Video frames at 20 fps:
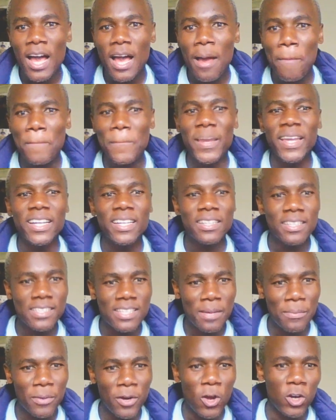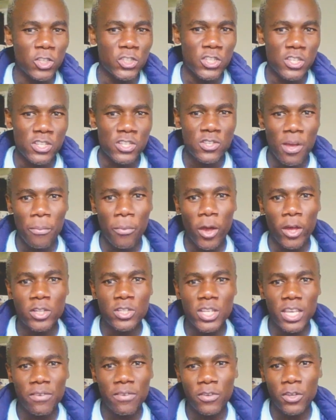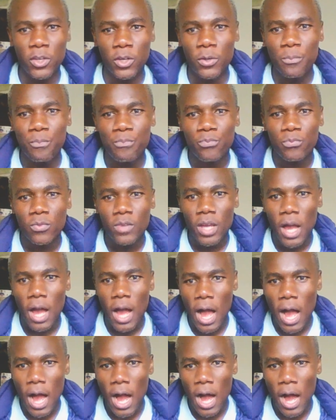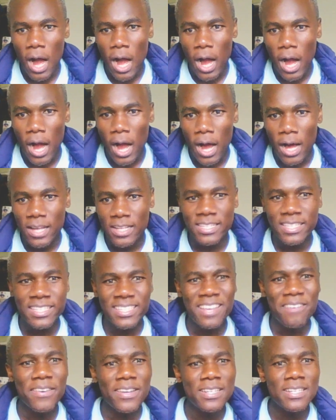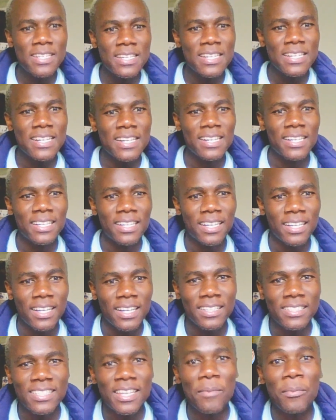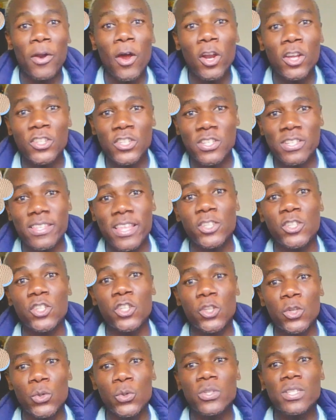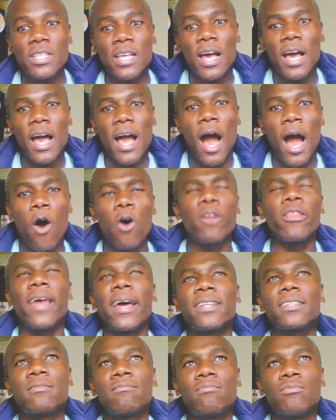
medical terminology. So I'm going to give you 7 terminologies that you use, or that